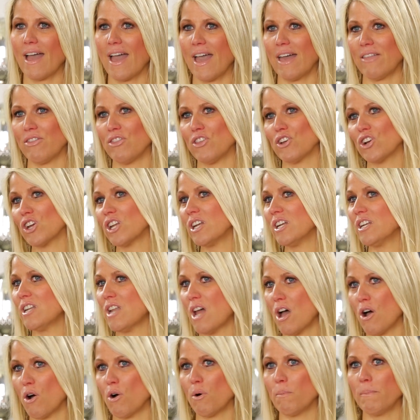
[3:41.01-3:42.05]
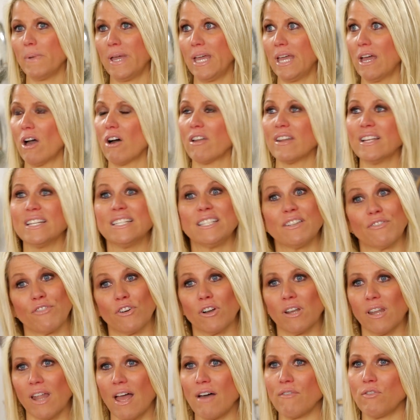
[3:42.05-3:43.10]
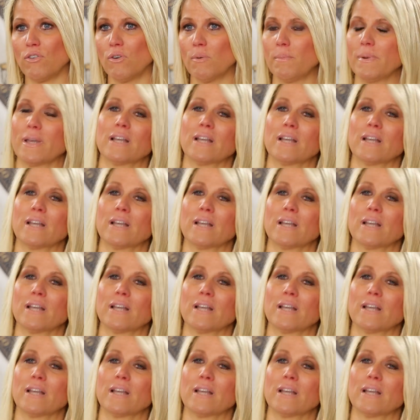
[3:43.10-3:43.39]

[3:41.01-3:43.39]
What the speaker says: and they're gonna know me on a different level